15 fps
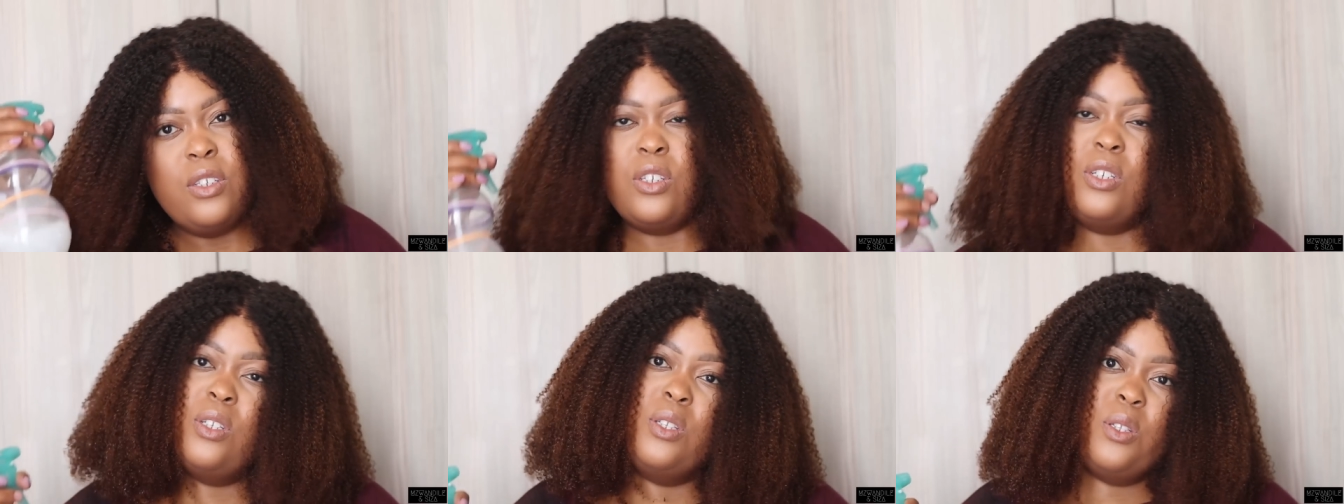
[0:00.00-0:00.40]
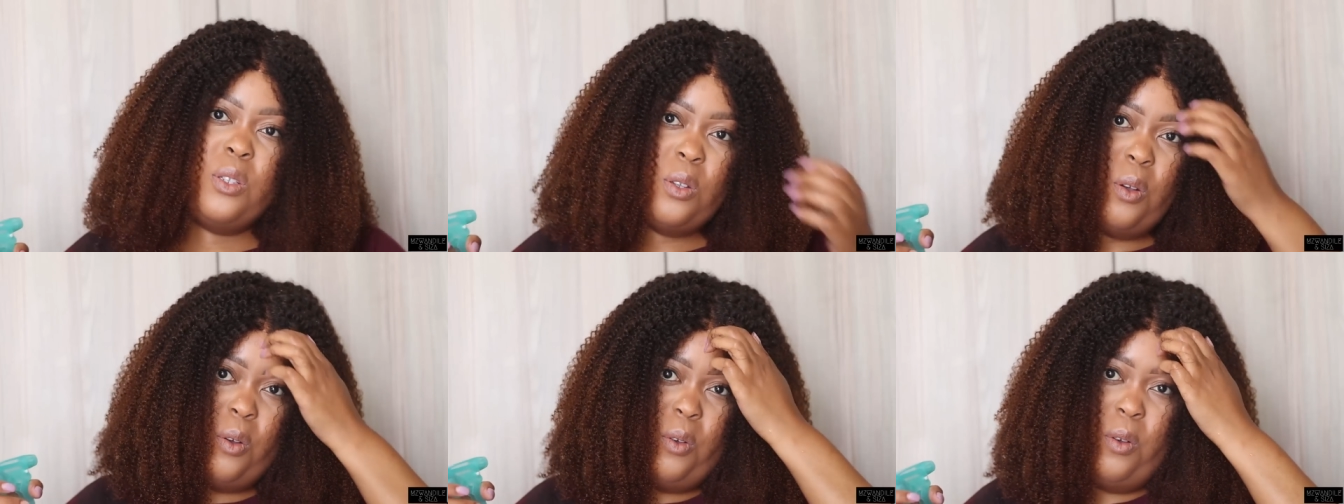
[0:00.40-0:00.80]
just
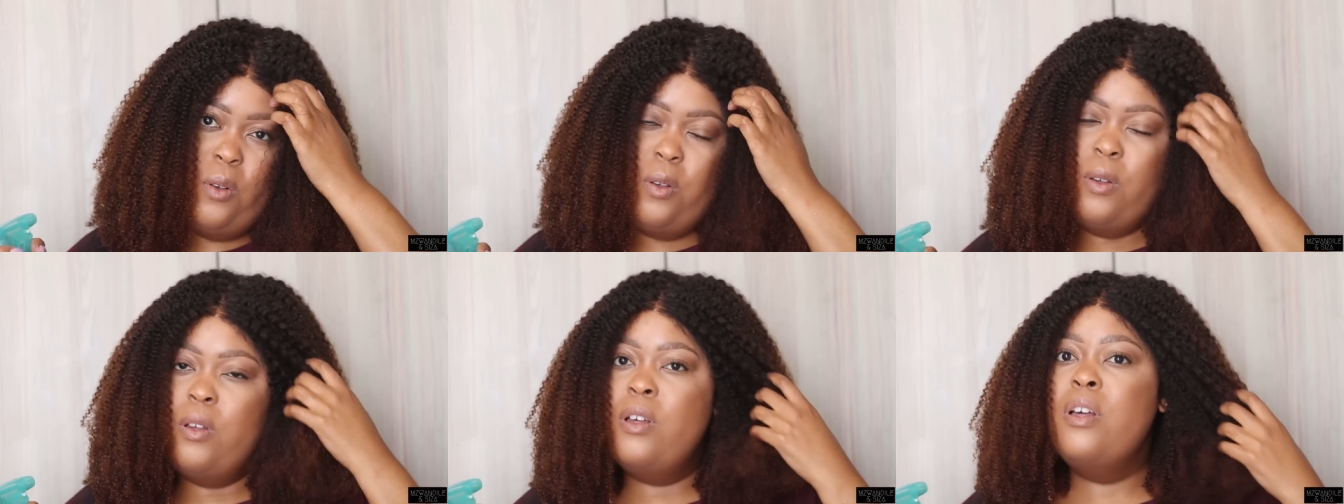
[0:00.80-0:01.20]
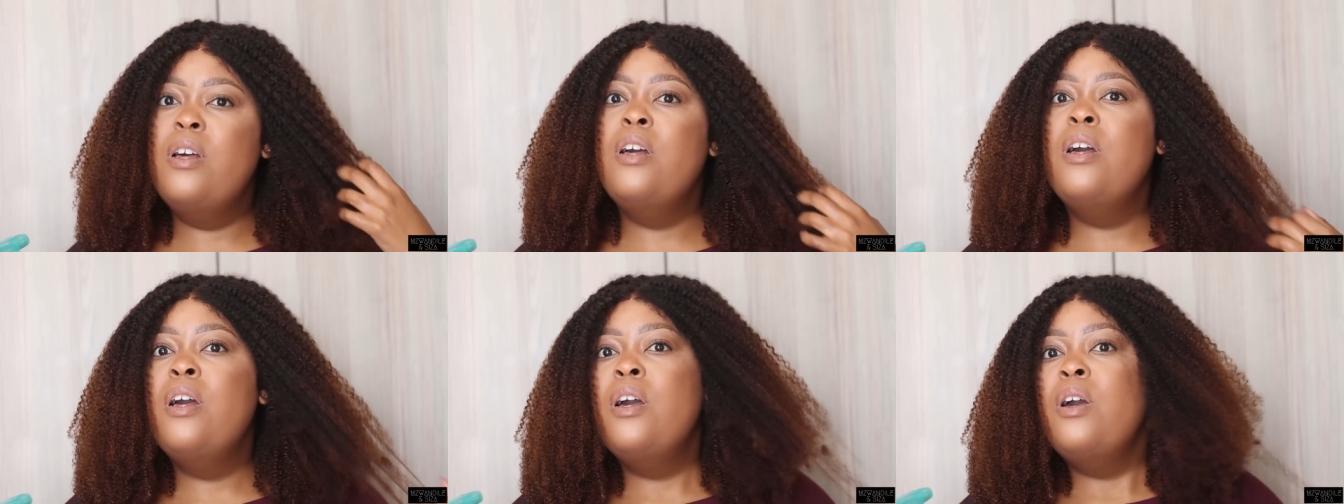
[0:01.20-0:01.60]
so
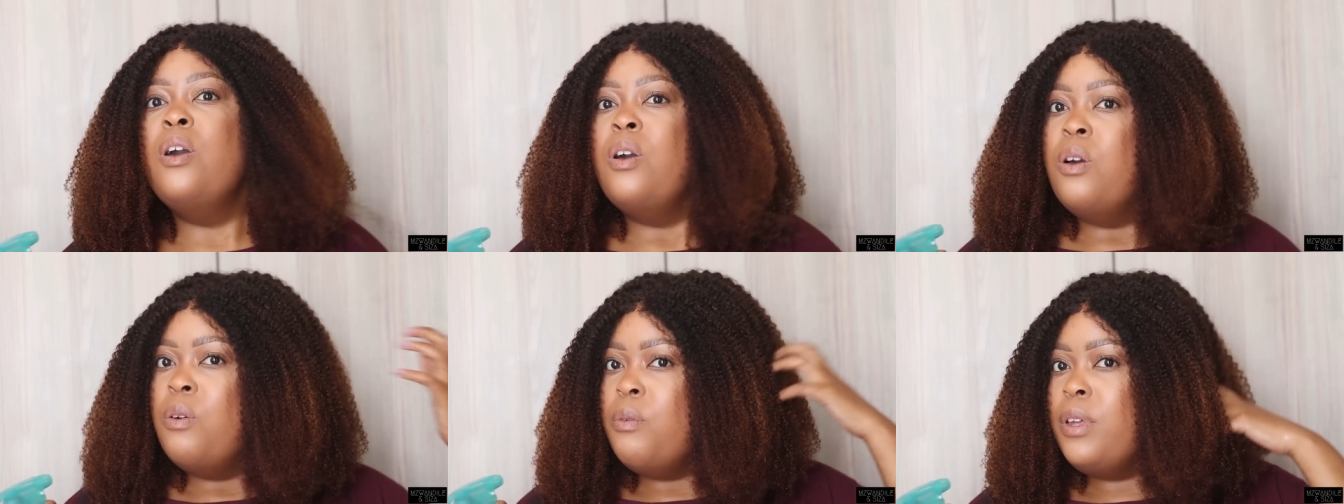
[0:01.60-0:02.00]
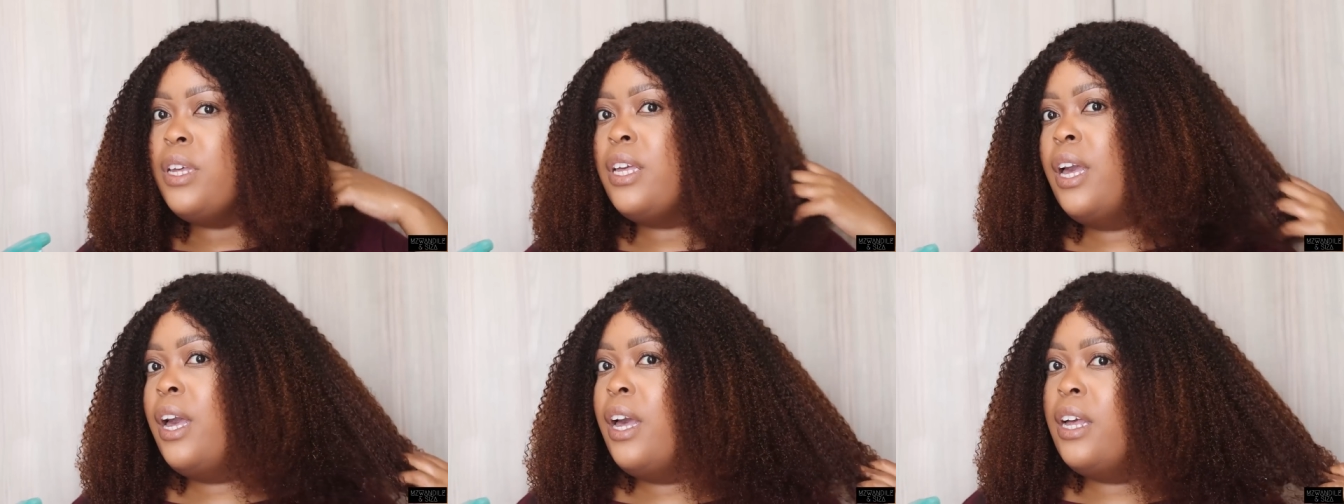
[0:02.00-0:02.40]
we
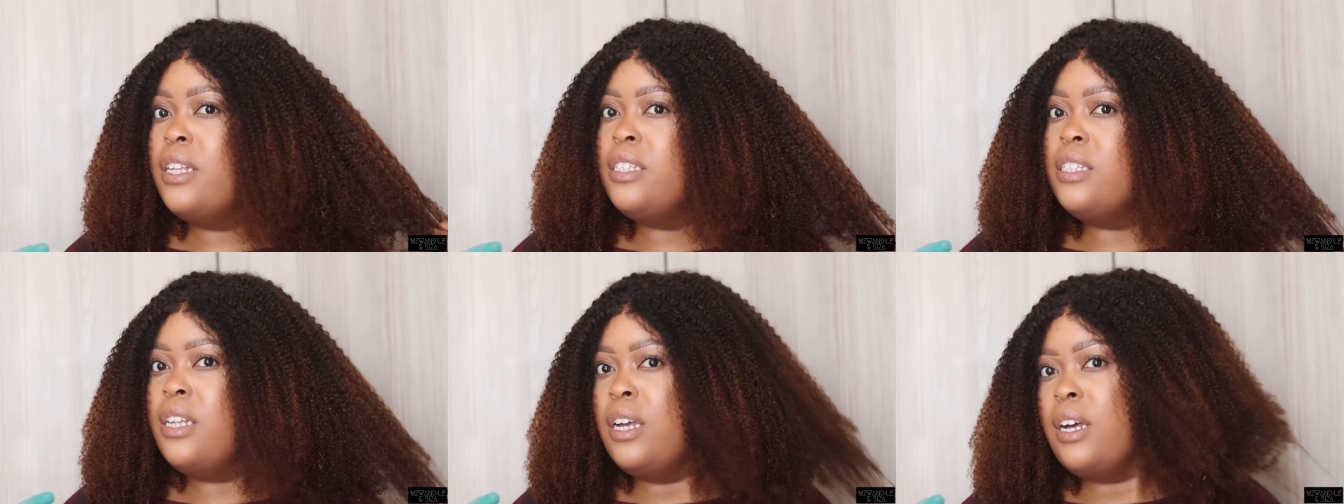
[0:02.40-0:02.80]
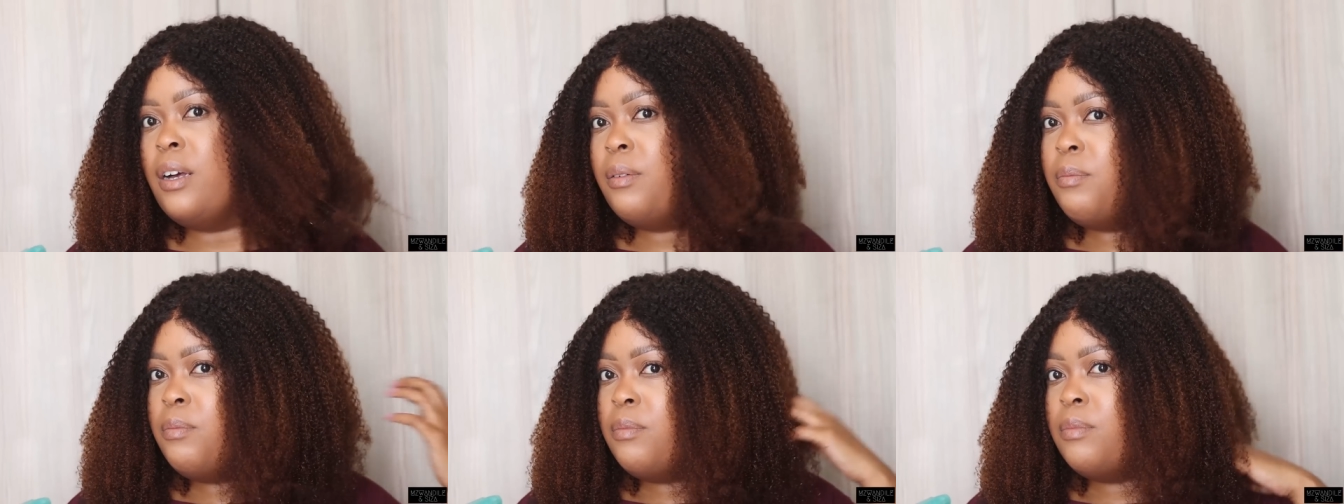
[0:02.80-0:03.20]
can
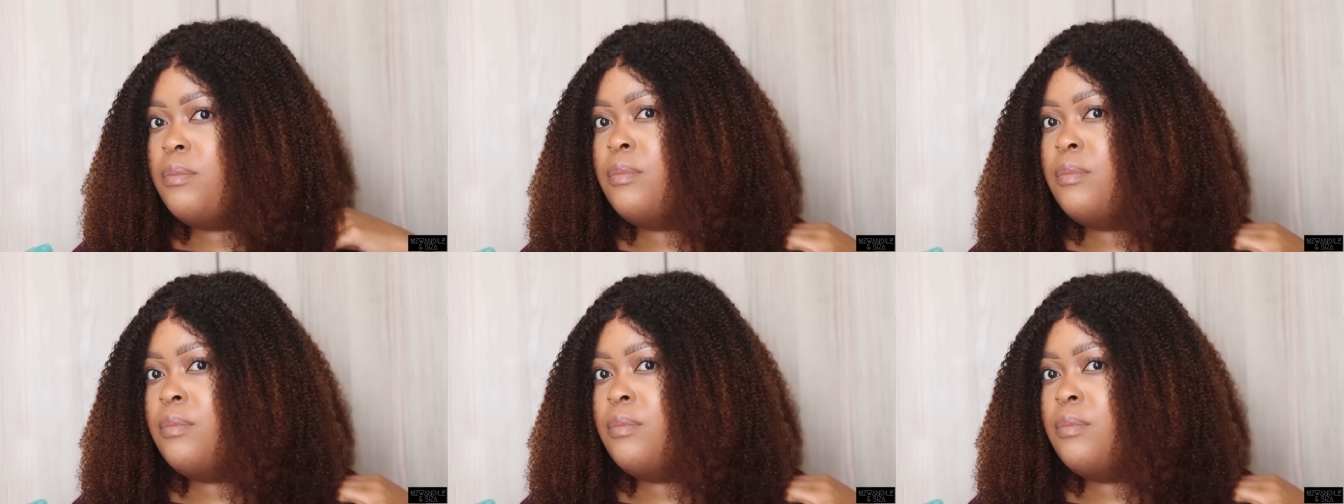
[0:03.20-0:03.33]
um,